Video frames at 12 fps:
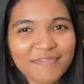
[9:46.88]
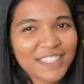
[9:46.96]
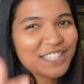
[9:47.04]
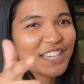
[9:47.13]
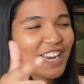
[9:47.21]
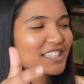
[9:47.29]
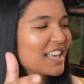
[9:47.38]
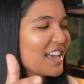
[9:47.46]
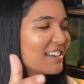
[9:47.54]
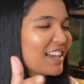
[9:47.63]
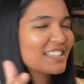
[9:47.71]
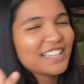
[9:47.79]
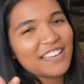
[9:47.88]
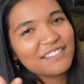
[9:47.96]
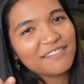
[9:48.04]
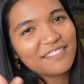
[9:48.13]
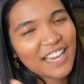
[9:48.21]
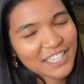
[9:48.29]
Did you catch that? I
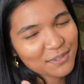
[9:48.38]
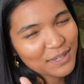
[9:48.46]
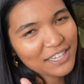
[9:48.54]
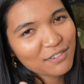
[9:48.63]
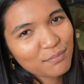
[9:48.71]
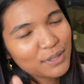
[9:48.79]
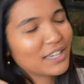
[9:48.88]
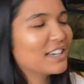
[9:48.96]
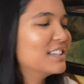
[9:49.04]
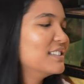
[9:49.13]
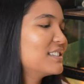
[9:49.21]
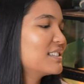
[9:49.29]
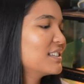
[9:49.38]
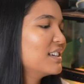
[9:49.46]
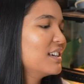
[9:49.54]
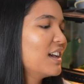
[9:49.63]
said next week because